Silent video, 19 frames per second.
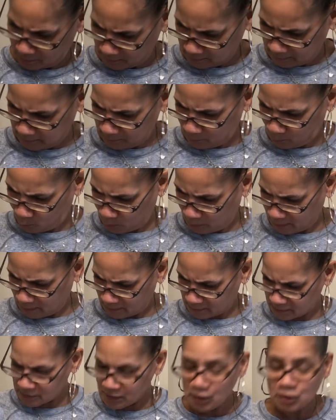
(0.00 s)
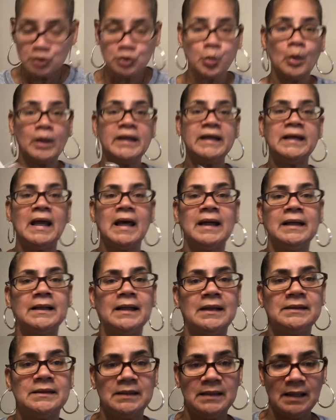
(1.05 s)
It was
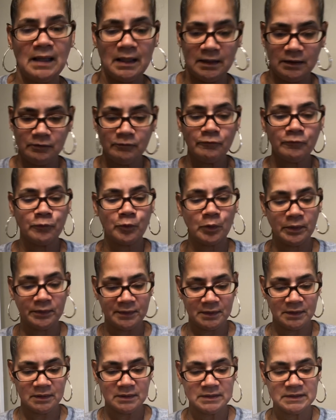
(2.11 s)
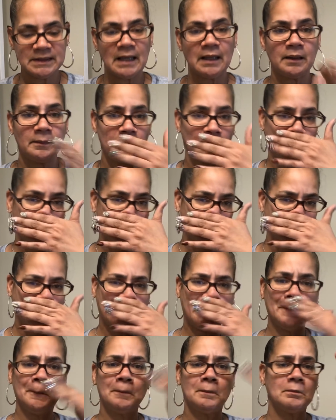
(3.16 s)
$29.99 for the salad plate.
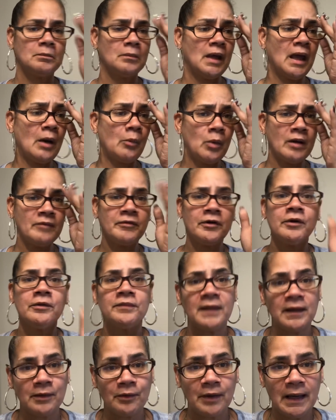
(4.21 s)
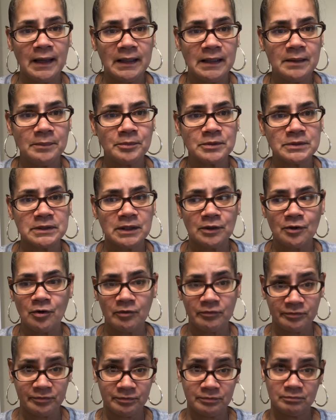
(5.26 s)
However, they are 80%
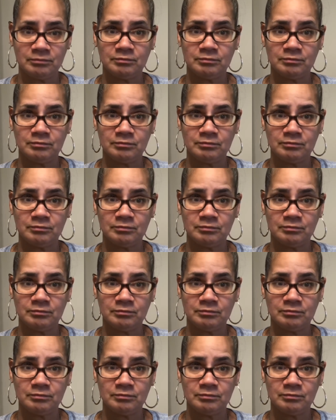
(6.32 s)
off.